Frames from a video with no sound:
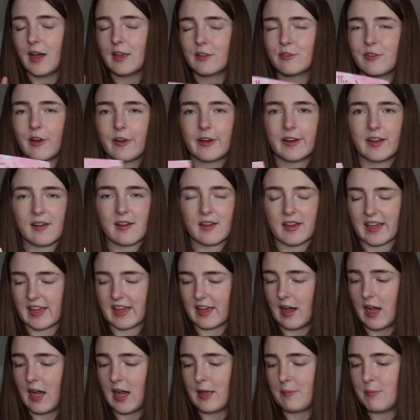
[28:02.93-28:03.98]
was very lucky.
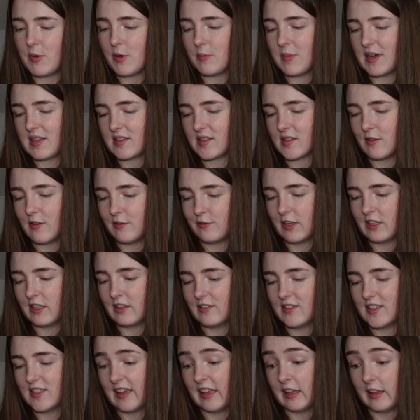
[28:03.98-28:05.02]
I put myself
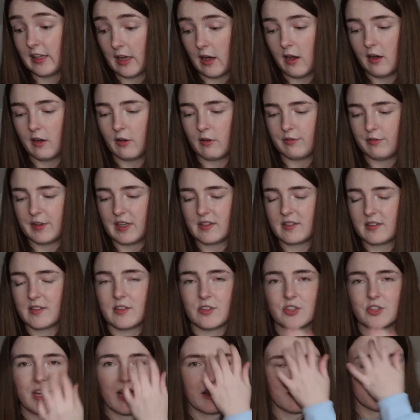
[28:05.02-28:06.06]
in to get the arc of this
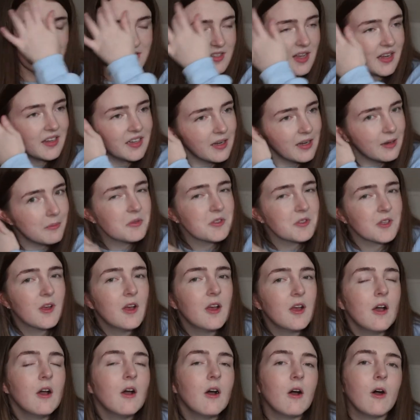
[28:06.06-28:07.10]
because she had sign-ups
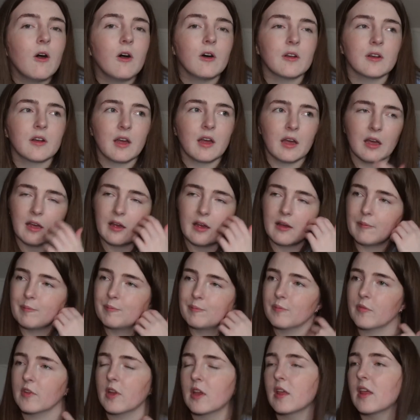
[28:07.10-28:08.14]
on her
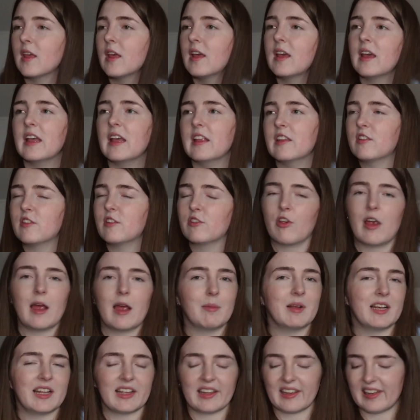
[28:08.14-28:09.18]

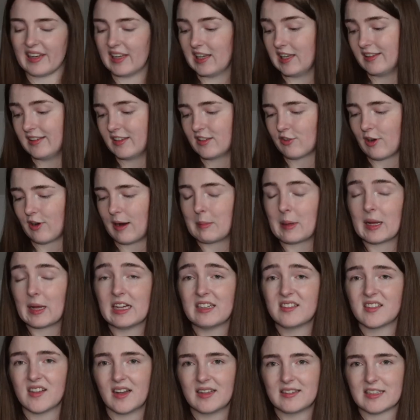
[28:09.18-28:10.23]
Instagram, a link in it Instagram, and I
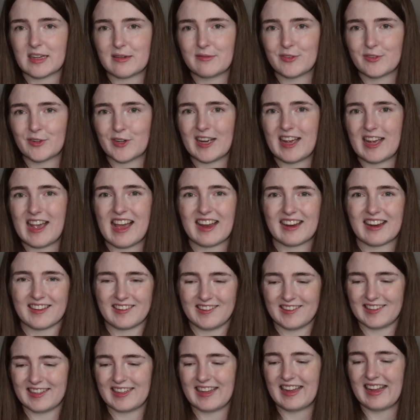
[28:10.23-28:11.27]
signed up for it and I
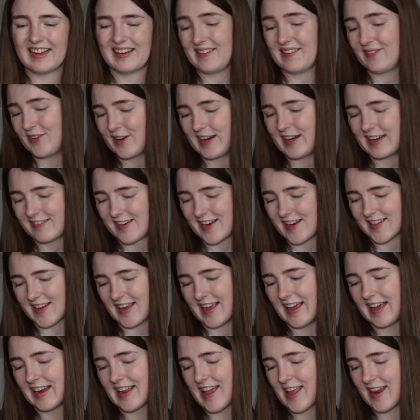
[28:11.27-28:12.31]
got it, and I've already read it
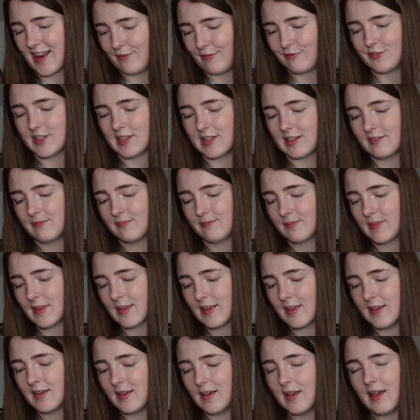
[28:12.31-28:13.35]
and I loved it.
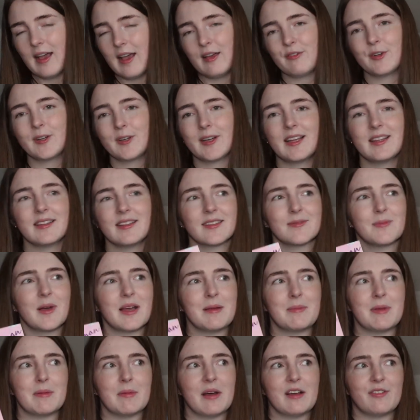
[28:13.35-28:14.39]
I feel like this
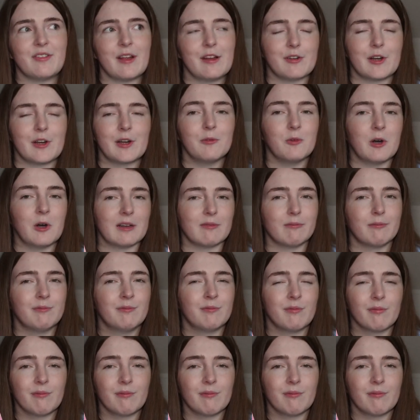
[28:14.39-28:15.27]
might be my favourite one